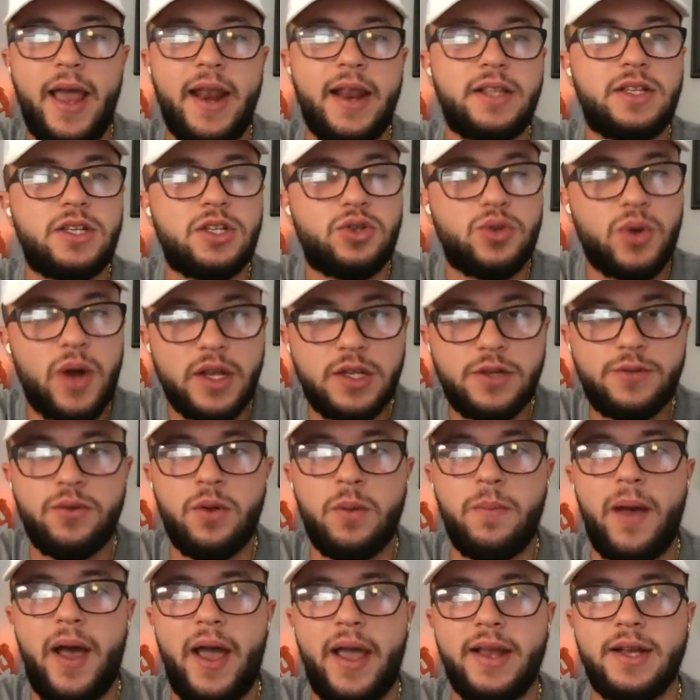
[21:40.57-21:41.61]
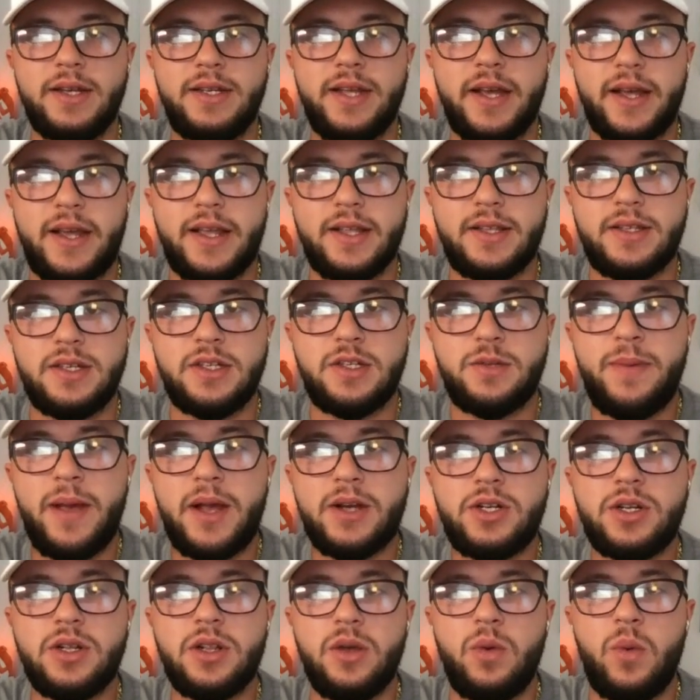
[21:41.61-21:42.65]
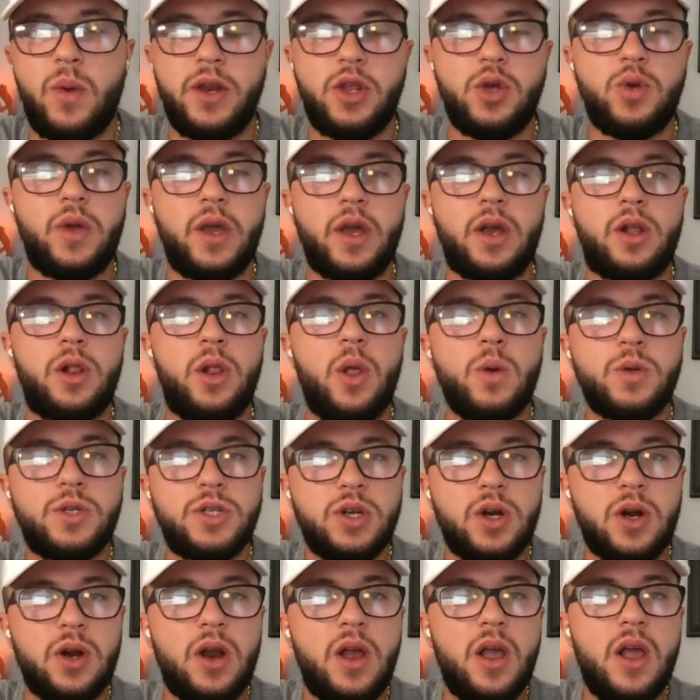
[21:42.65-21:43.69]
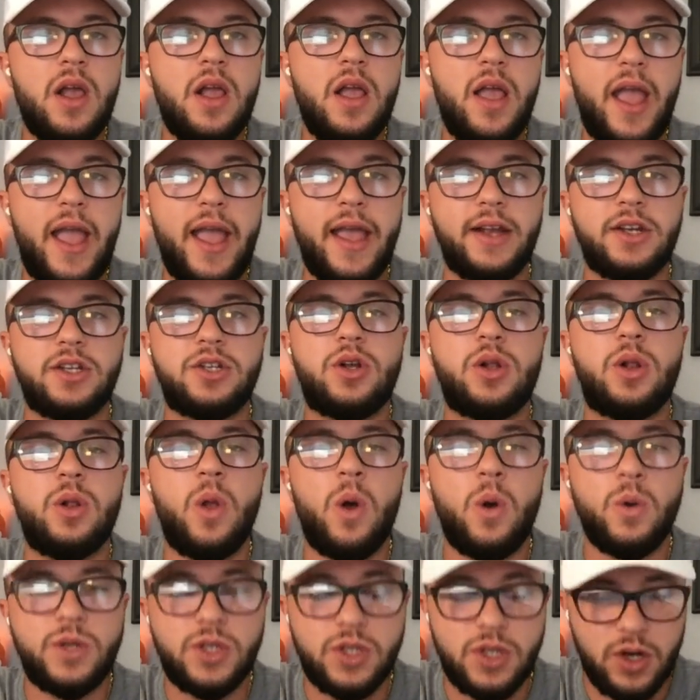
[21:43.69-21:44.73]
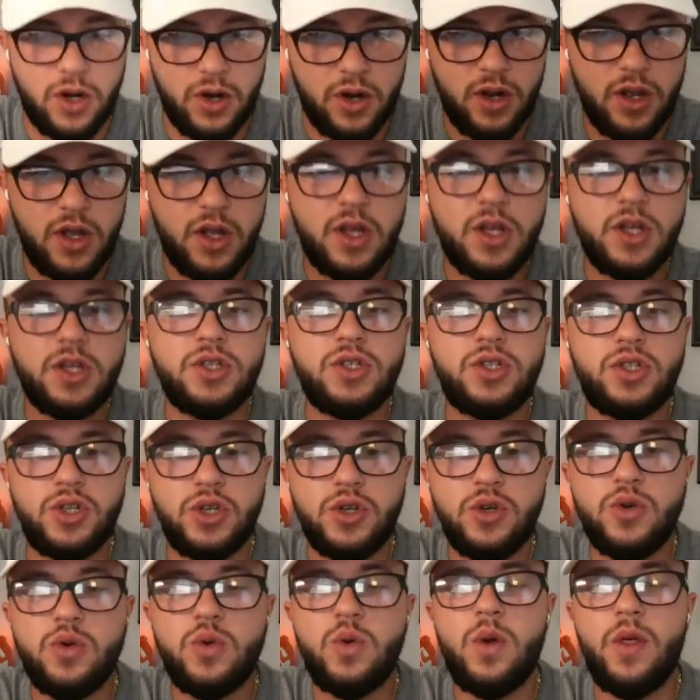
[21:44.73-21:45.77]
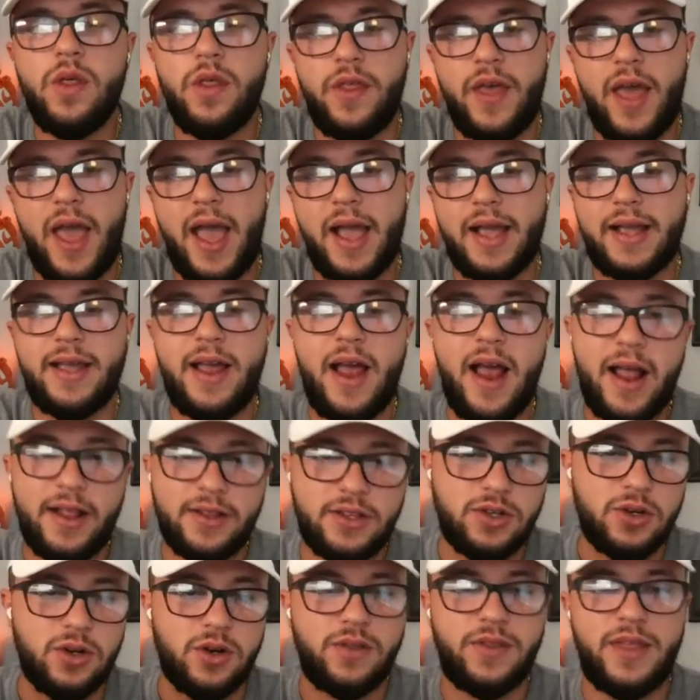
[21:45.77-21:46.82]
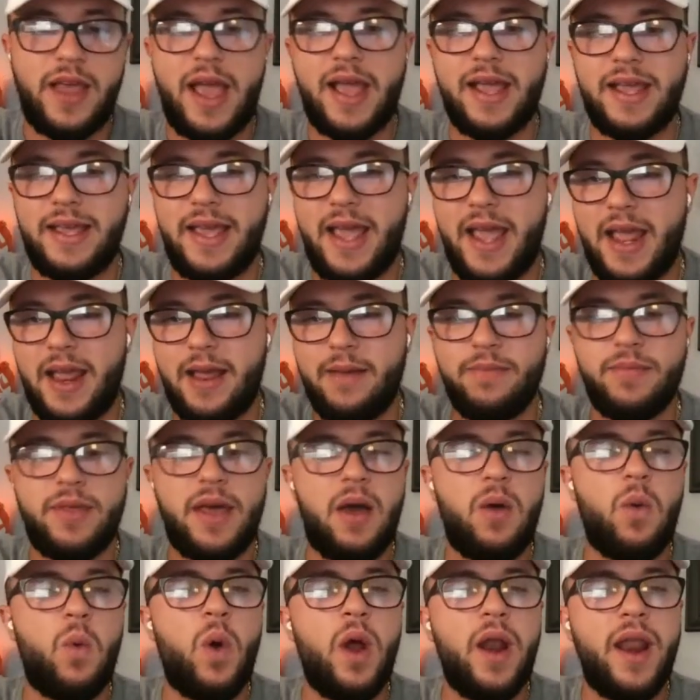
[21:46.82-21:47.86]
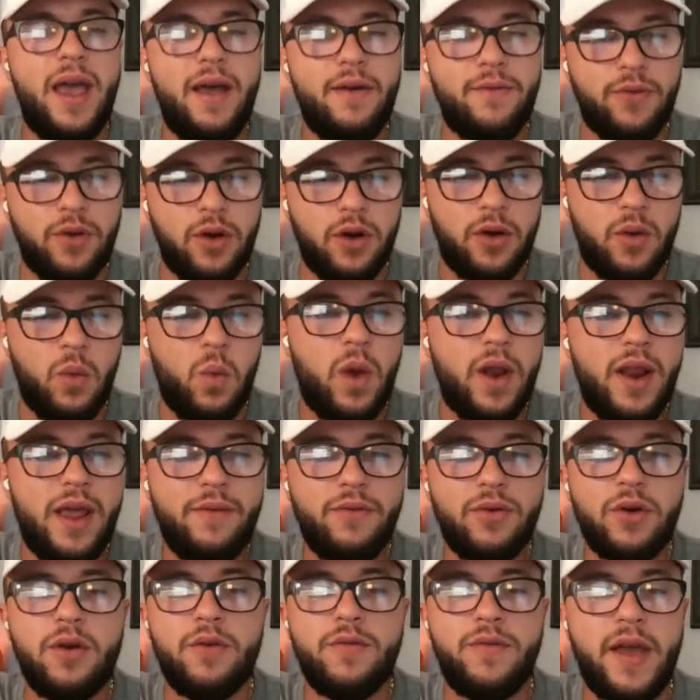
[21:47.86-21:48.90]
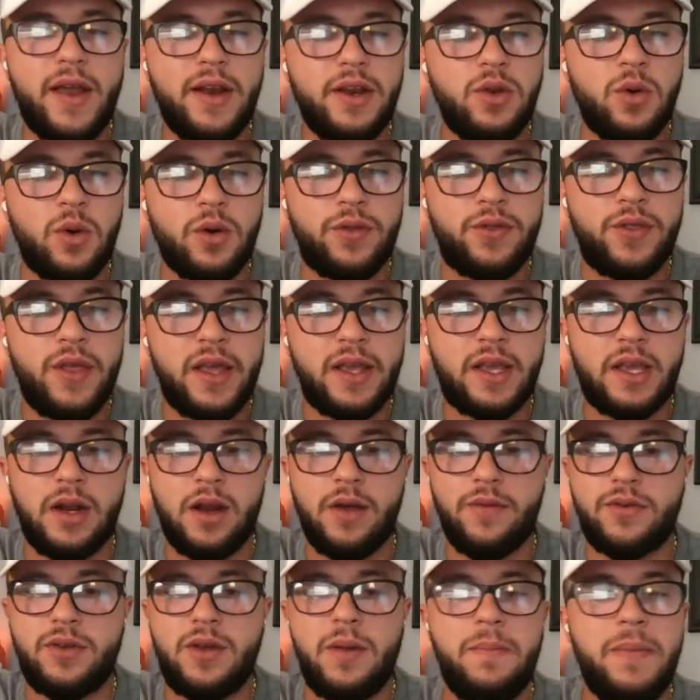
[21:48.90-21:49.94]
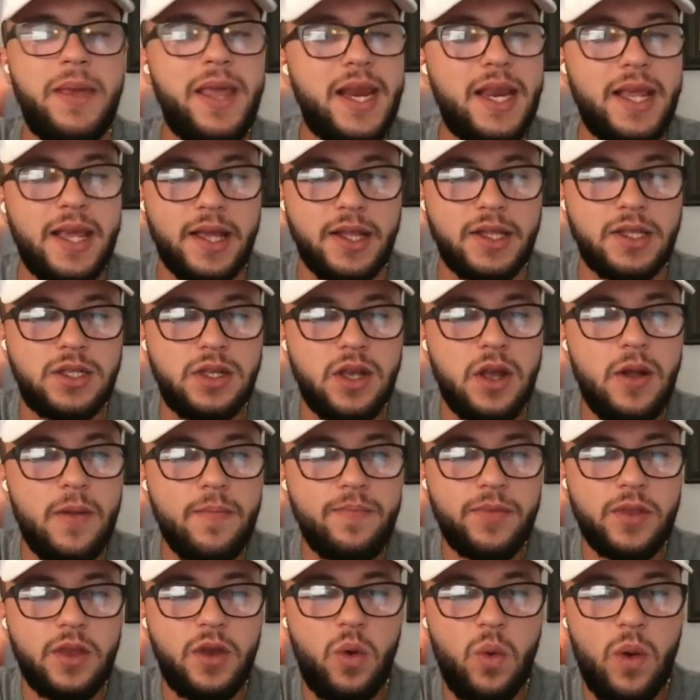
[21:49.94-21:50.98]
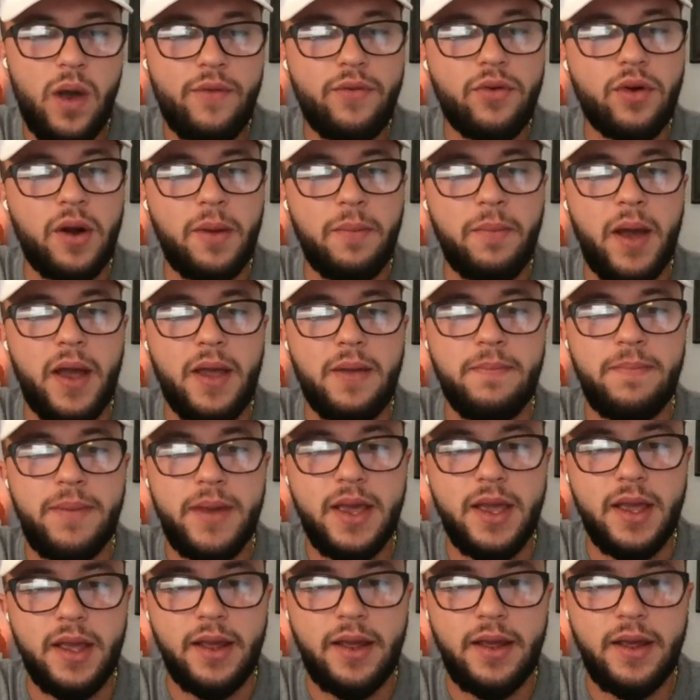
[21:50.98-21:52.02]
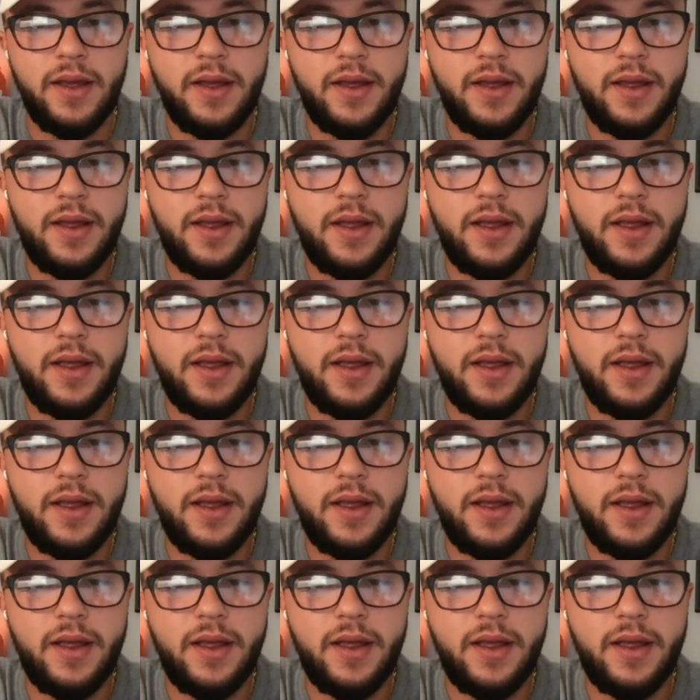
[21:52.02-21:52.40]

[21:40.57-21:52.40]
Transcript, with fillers: And it's stressful buying tickets, especially when you get closer and closer to that concert, that game, that whatever, whatever event you're thinking of, comedians, whoever it might be,